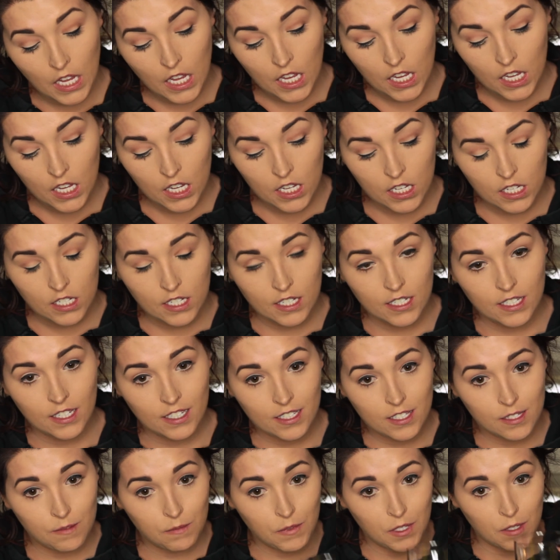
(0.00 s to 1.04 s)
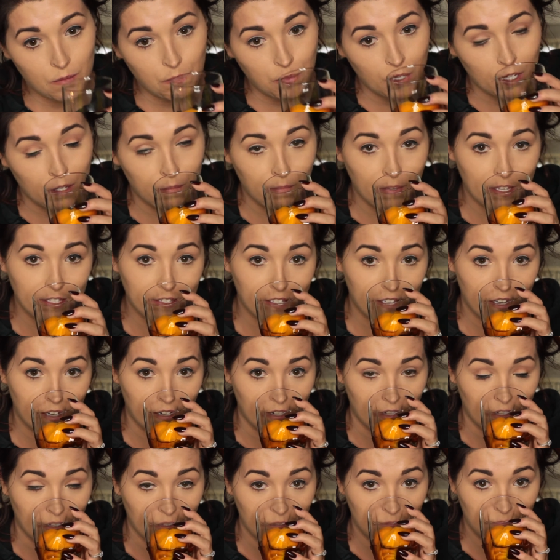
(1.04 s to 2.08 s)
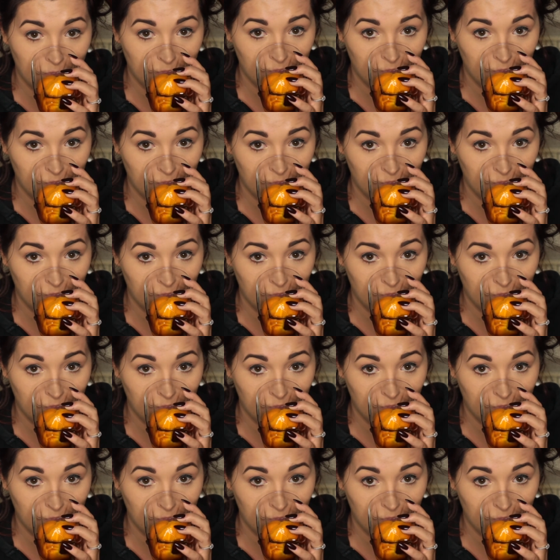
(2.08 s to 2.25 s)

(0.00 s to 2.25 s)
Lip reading: And next I'm gonna put on mascara.